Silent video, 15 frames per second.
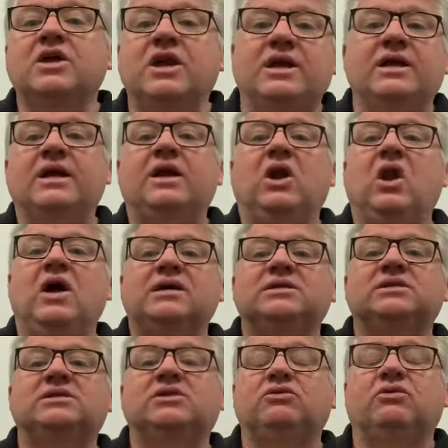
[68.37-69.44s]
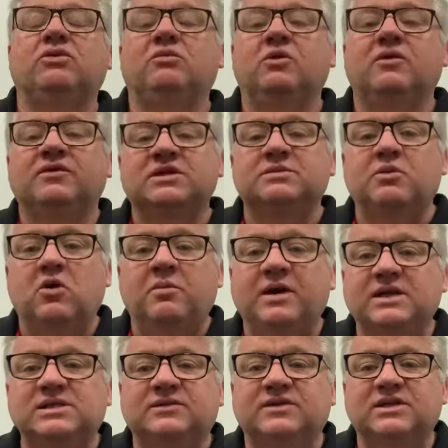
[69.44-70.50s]
You don't need a license to remove a small
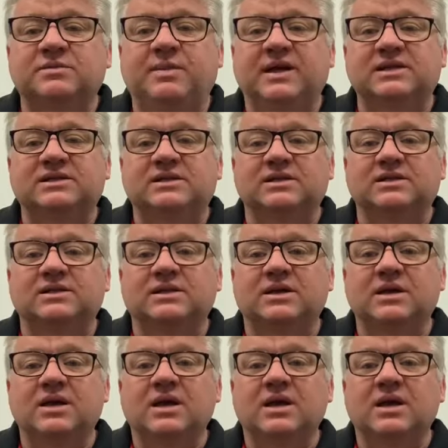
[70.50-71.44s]
piece of asbestos.